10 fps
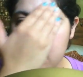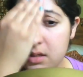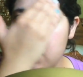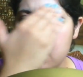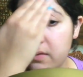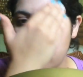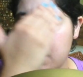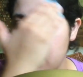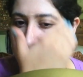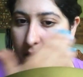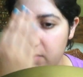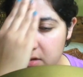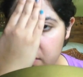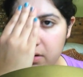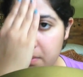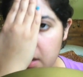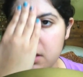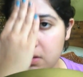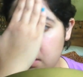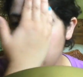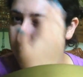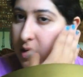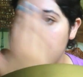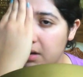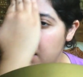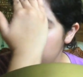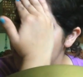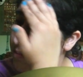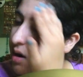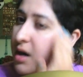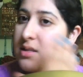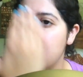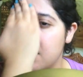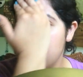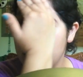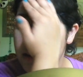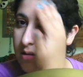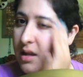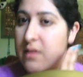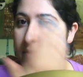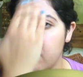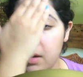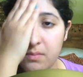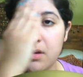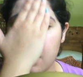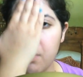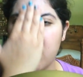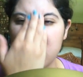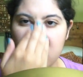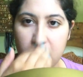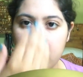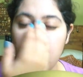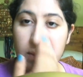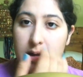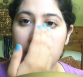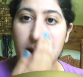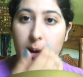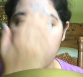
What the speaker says: It's actually giving nice coverage for it being so liquidy. I'm kind of surprised, and it is a little light for me, but I'll bronze it up, no big deal.